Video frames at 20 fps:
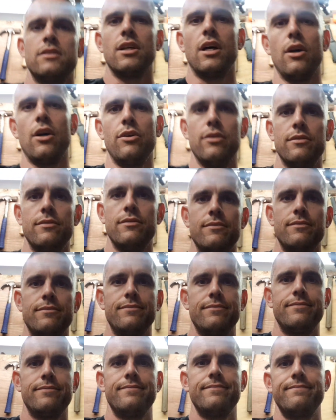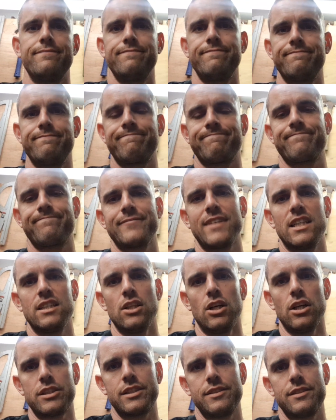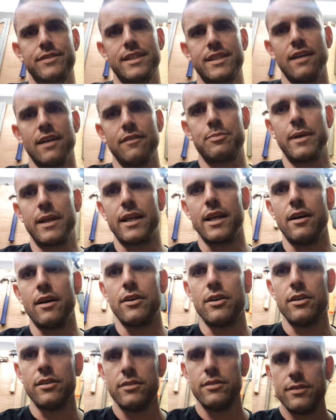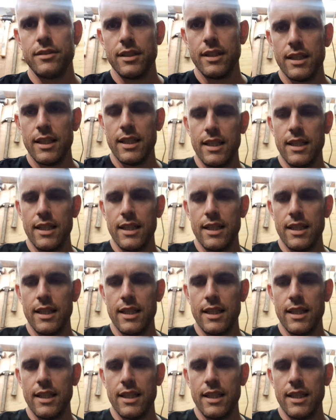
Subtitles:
So, lots of stuff been going on.